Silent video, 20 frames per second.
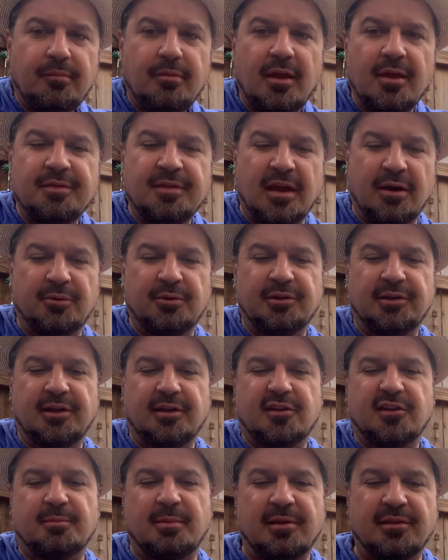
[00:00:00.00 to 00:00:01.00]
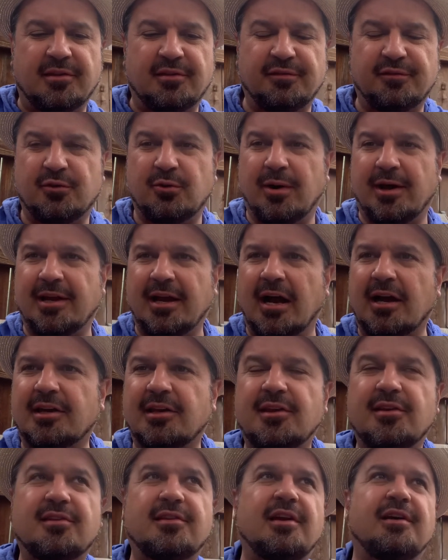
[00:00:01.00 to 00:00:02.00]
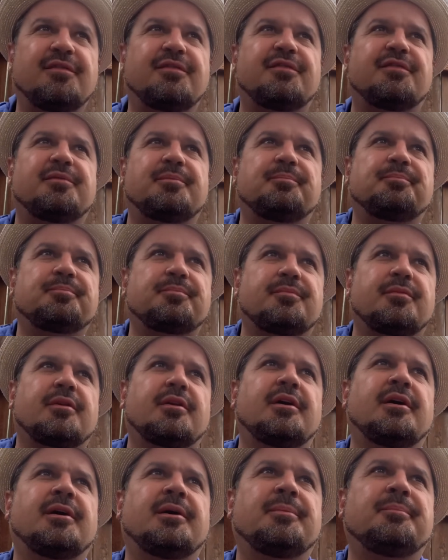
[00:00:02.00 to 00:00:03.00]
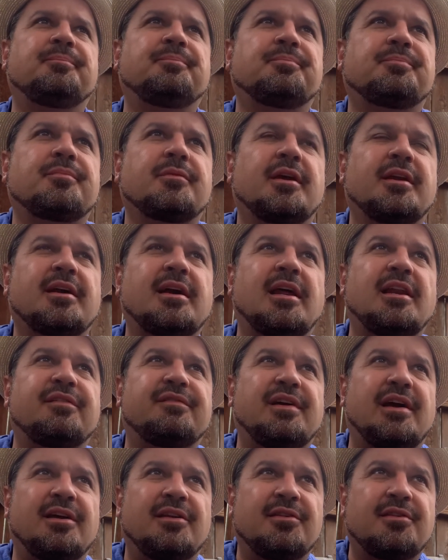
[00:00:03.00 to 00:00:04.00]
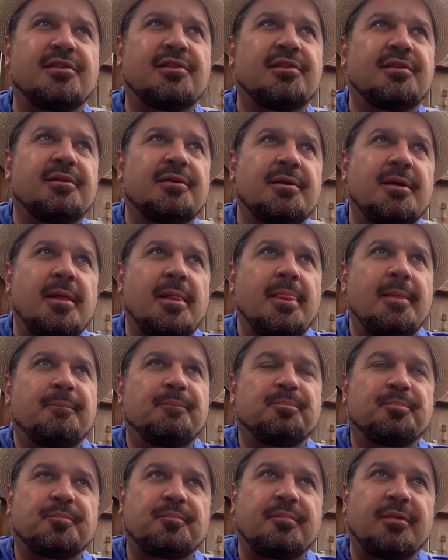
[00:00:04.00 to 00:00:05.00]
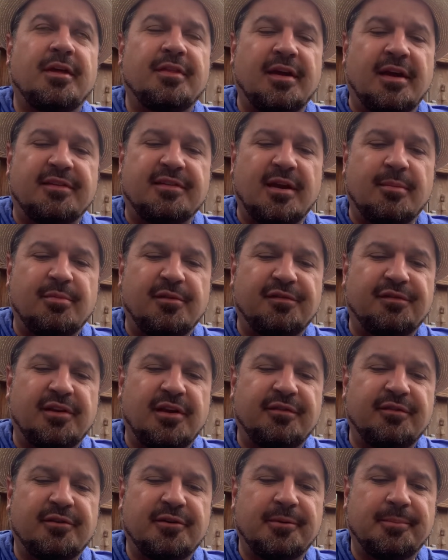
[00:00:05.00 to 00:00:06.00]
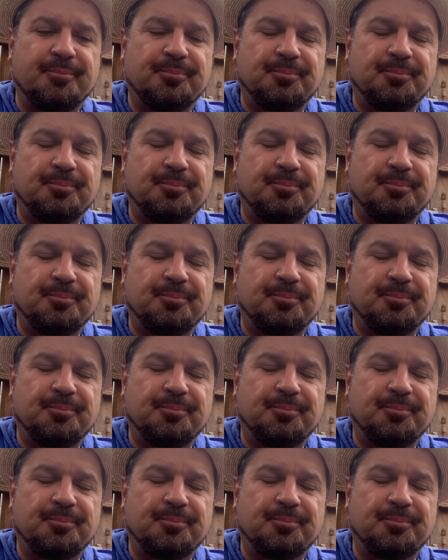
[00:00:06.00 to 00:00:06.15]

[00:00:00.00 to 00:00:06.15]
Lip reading: that really expensive guayaki stuff, it kind of has that type of flavor.